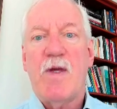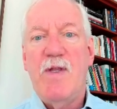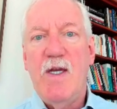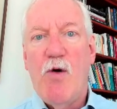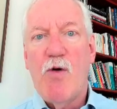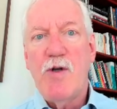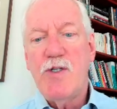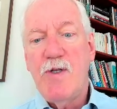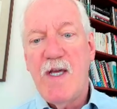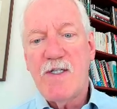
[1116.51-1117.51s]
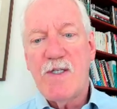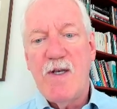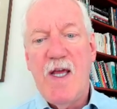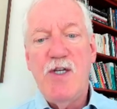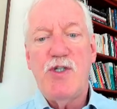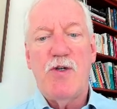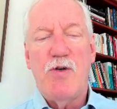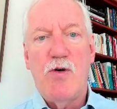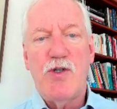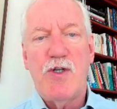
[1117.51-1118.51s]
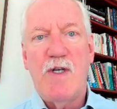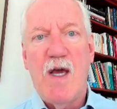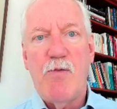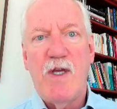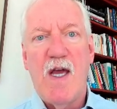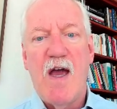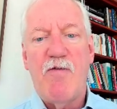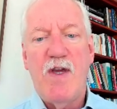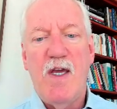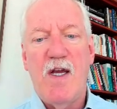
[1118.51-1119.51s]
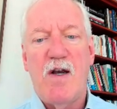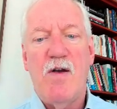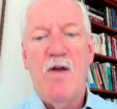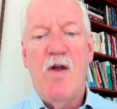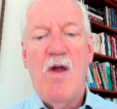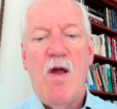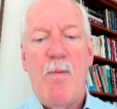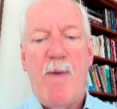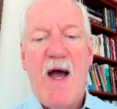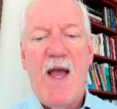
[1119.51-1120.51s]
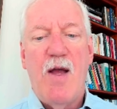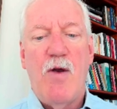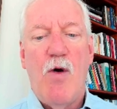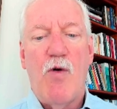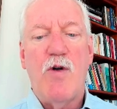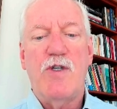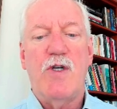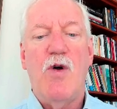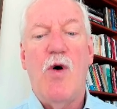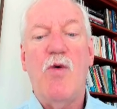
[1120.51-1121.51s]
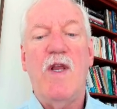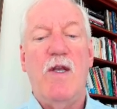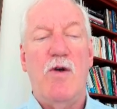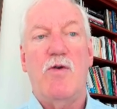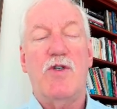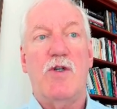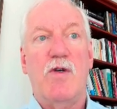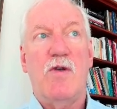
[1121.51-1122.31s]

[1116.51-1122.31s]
the origin destination notion that we have here by an origin only notion.